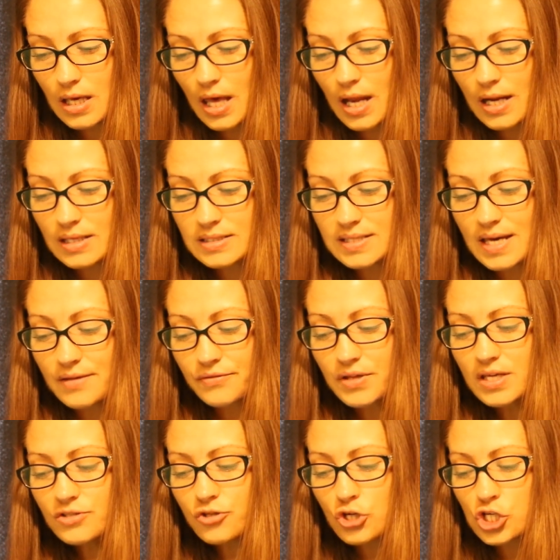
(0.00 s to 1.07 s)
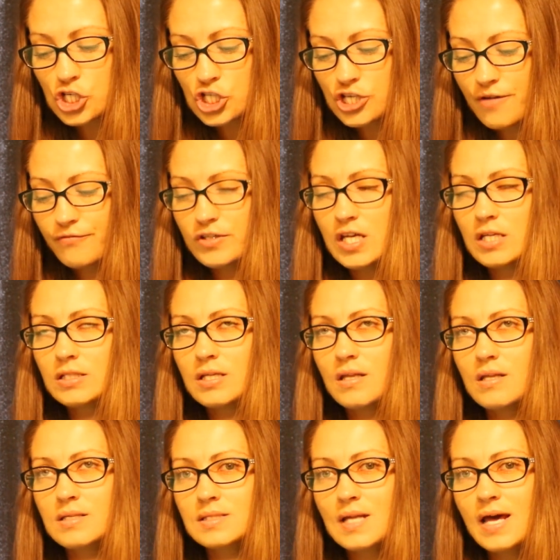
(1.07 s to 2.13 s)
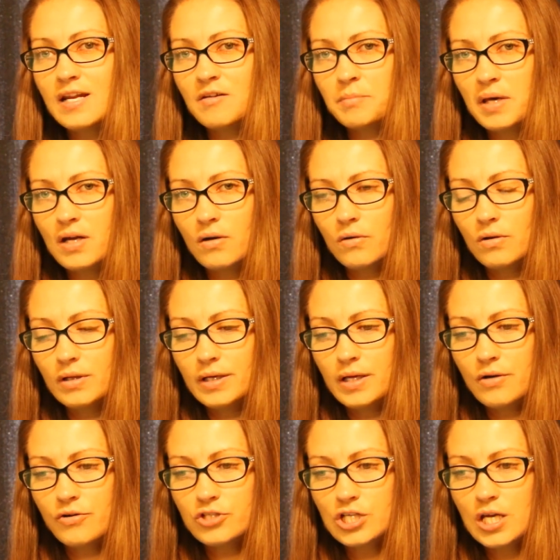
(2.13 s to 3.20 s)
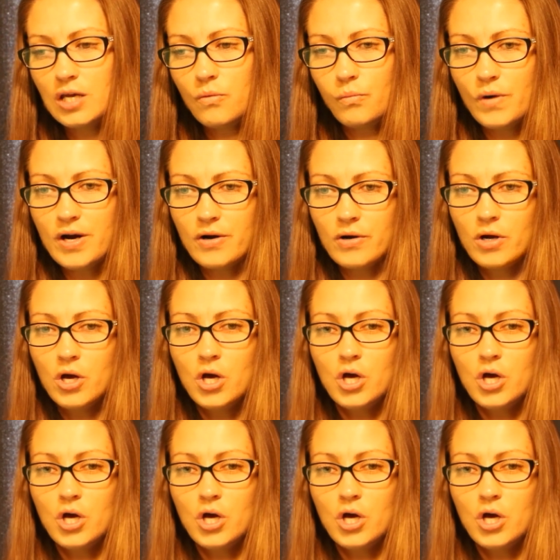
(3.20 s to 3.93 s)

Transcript: And it's like things are shifting to this Nine of Pentacle energy where